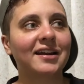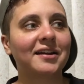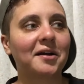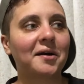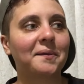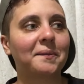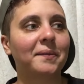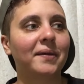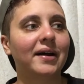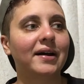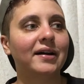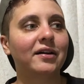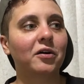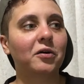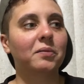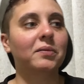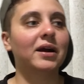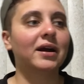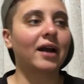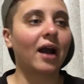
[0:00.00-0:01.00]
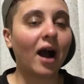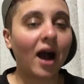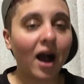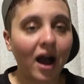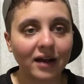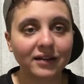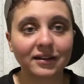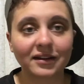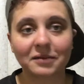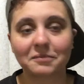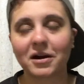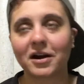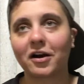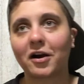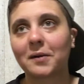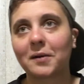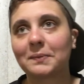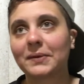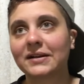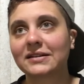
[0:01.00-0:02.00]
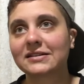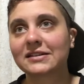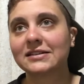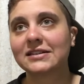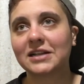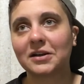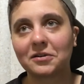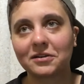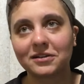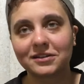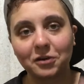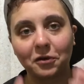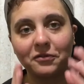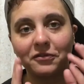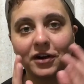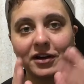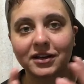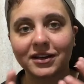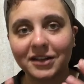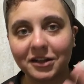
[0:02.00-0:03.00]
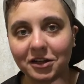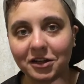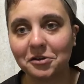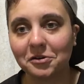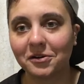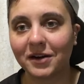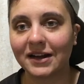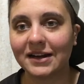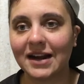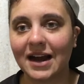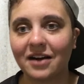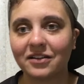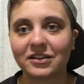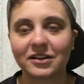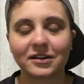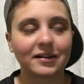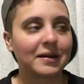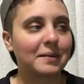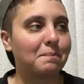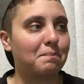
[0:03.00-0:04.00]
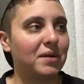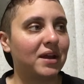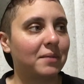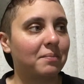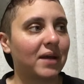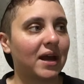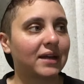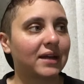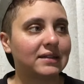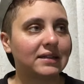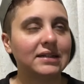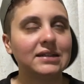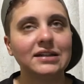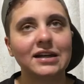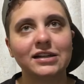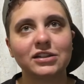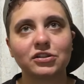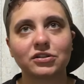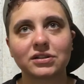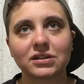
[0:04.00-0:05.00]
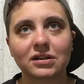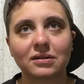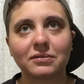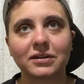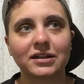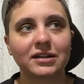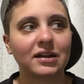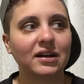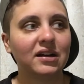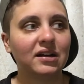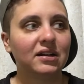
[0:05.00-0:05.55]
and I'm like, oh my god, like, my heart breaks because they were so fucking cute, and now they're like big bad teenagers, and I'm like,